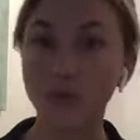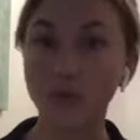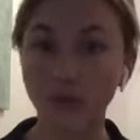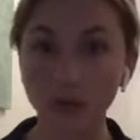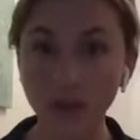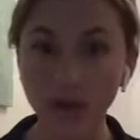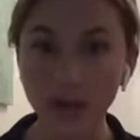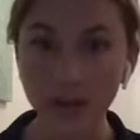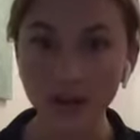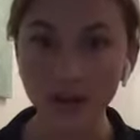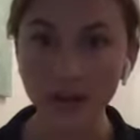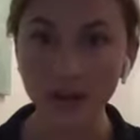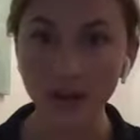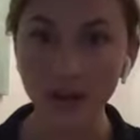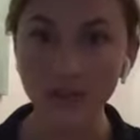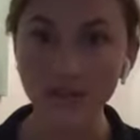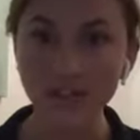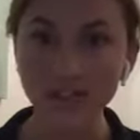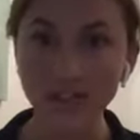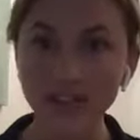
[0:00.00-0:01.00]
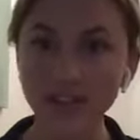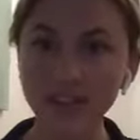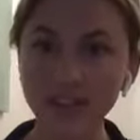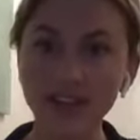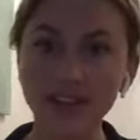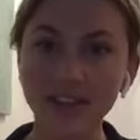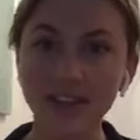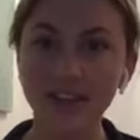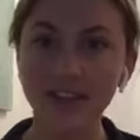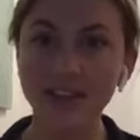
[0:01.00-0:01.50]
from Norway,
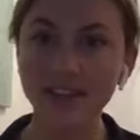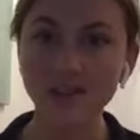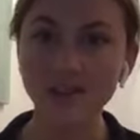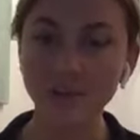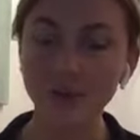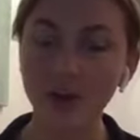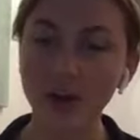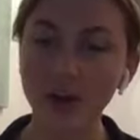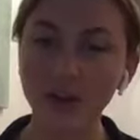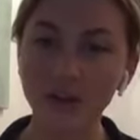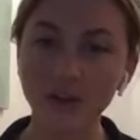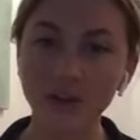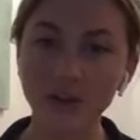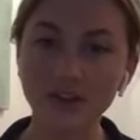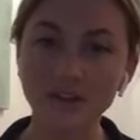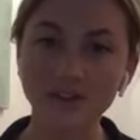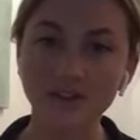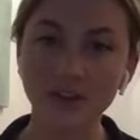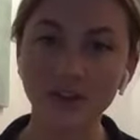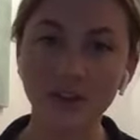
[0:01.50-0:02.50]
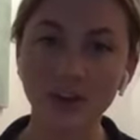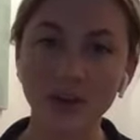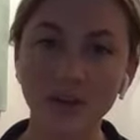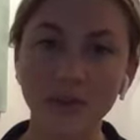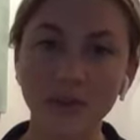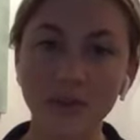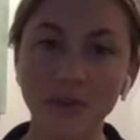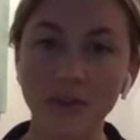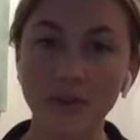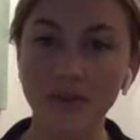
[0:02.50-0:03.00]
obviously, and then some colleagues
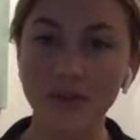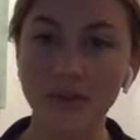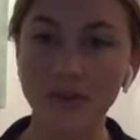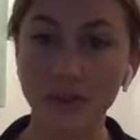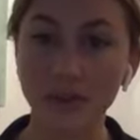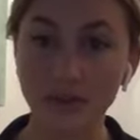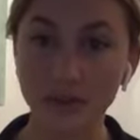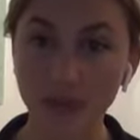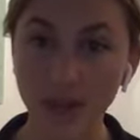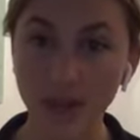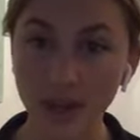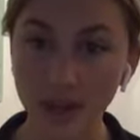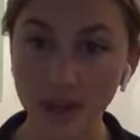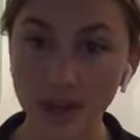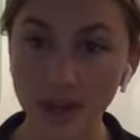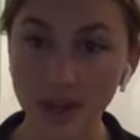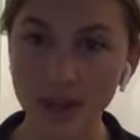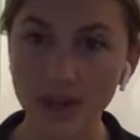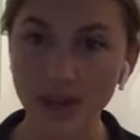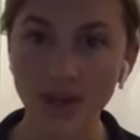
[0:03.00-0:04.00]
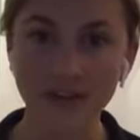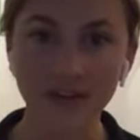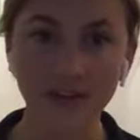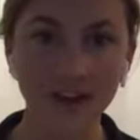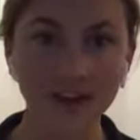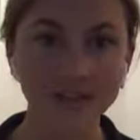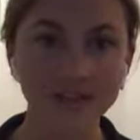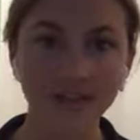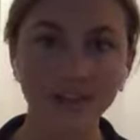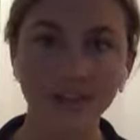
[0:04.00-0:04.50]
from the UK. And
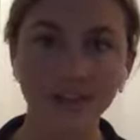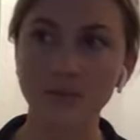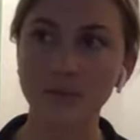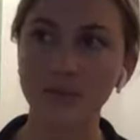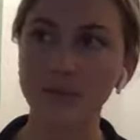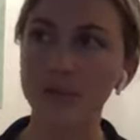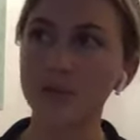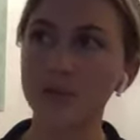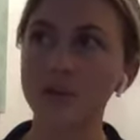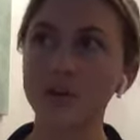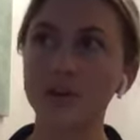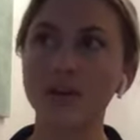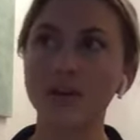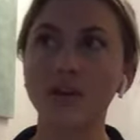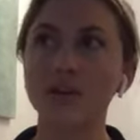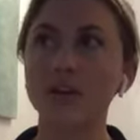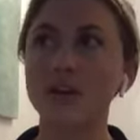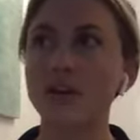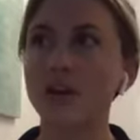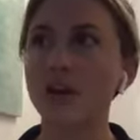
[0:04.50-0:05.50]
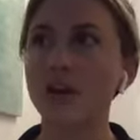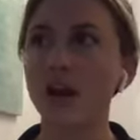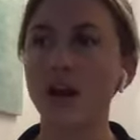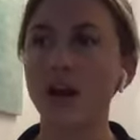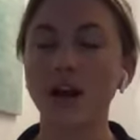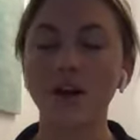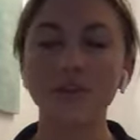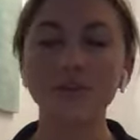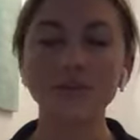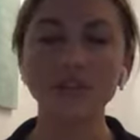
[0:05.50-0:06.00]
I've asked them,
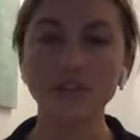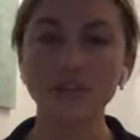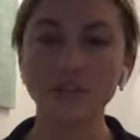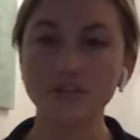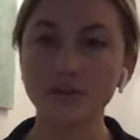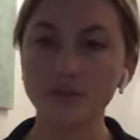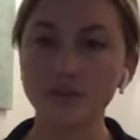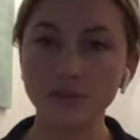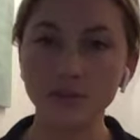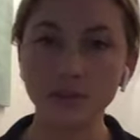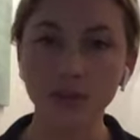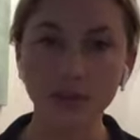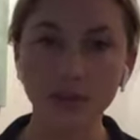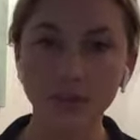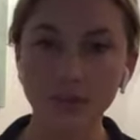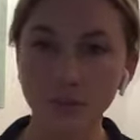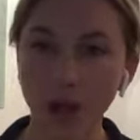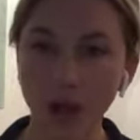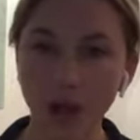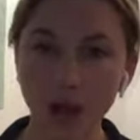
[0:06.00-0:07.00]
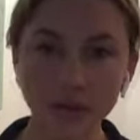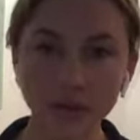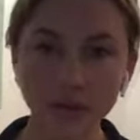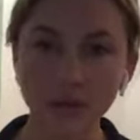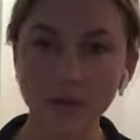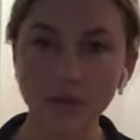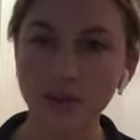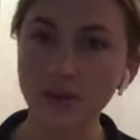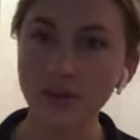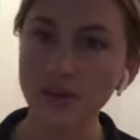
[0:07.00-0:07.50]
how do you
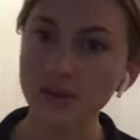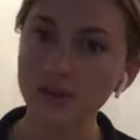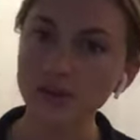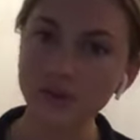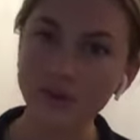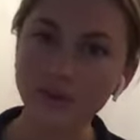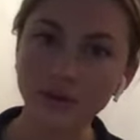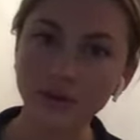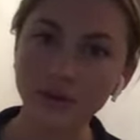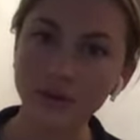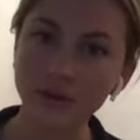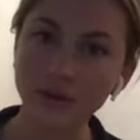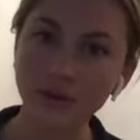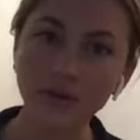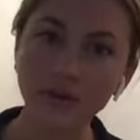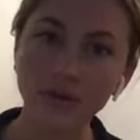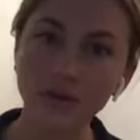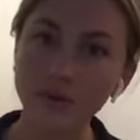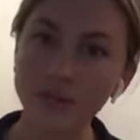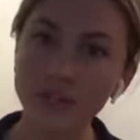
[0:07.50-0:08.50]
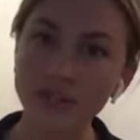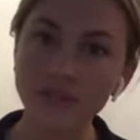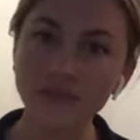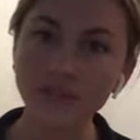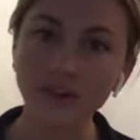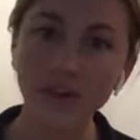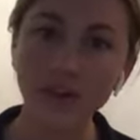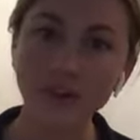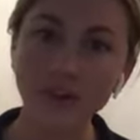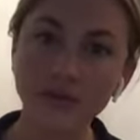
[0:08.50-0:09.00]
think of, you know,
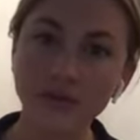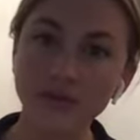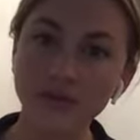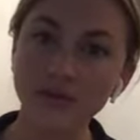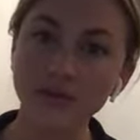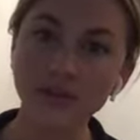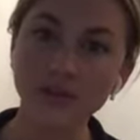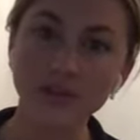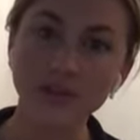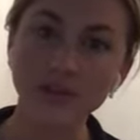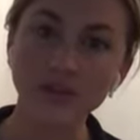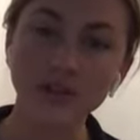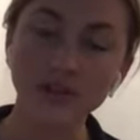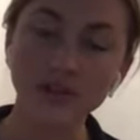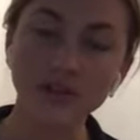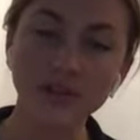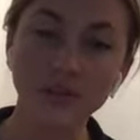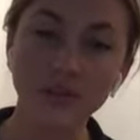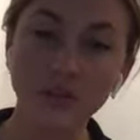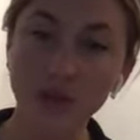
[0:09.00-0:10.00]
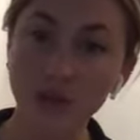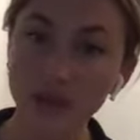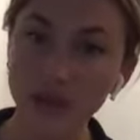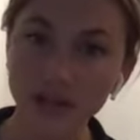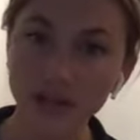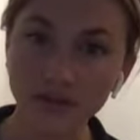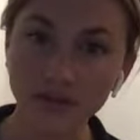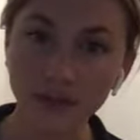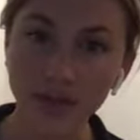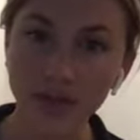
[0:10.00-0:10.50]
Norwegian values versus
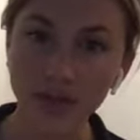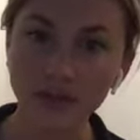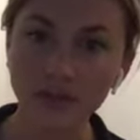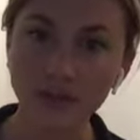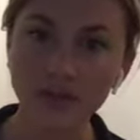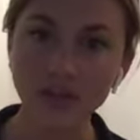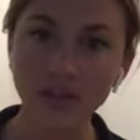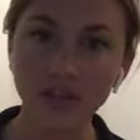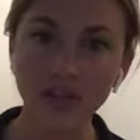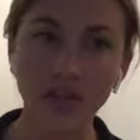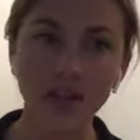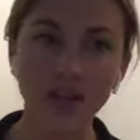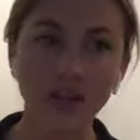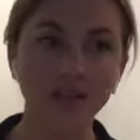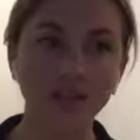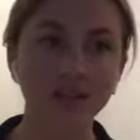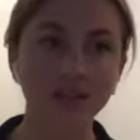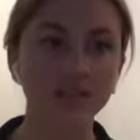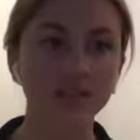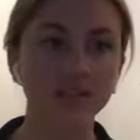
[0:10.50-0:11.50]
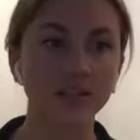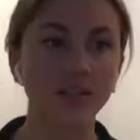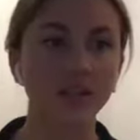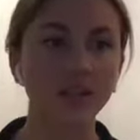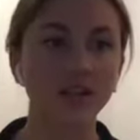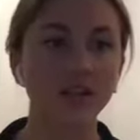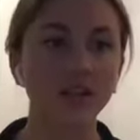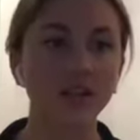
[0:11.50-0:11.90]
American values? And